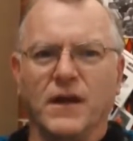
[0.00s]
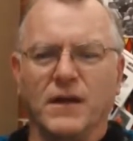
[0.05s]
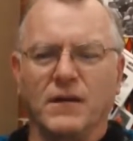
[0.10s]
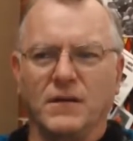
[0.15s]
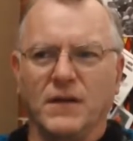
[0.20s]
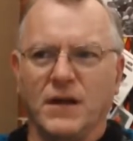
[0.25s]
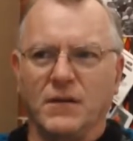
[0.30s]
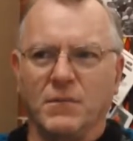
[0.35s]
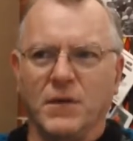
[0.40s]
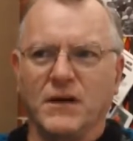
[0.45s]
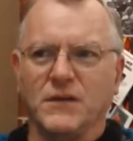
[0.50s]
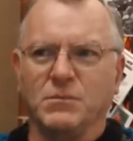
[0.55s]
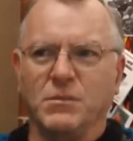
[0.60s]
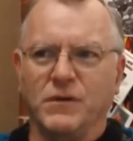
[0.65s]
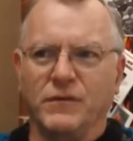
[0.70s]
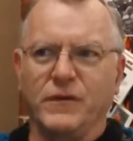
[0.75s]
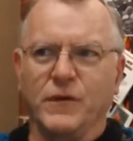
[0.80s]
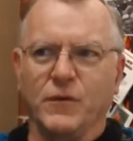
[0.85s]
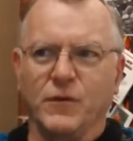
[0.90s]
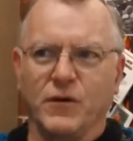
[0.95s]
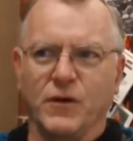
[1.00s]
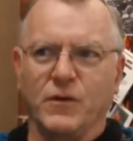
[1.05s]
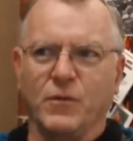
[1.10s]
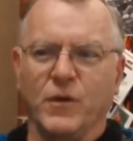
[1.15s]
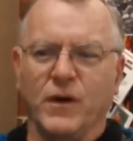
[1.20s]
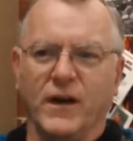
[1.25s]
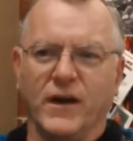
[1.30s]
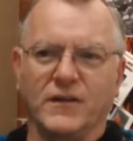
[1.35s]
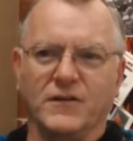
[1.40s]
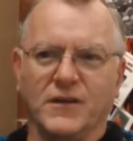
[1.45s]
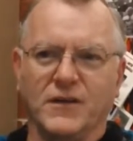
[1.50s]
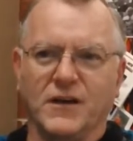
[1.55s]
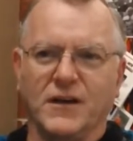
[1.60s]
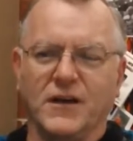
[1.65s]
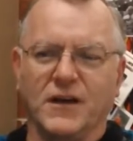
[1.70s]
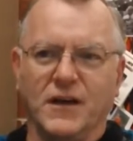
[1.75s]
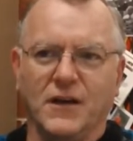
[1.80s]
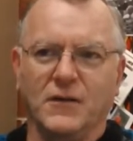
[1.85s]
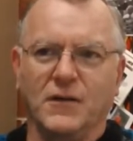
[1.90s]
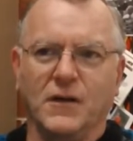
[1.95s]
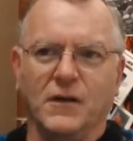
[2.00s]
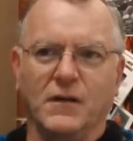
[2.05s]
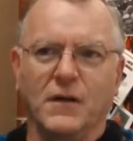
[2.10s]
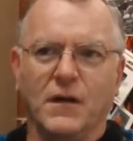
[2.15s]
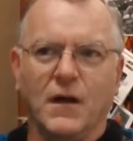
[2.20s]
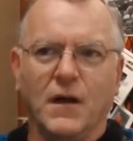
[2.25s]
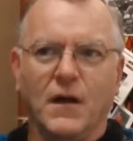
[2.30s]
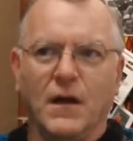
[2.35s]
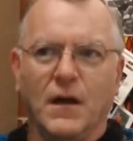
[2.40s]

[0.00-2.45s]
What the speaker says: and that makes me feel good when I see a kid that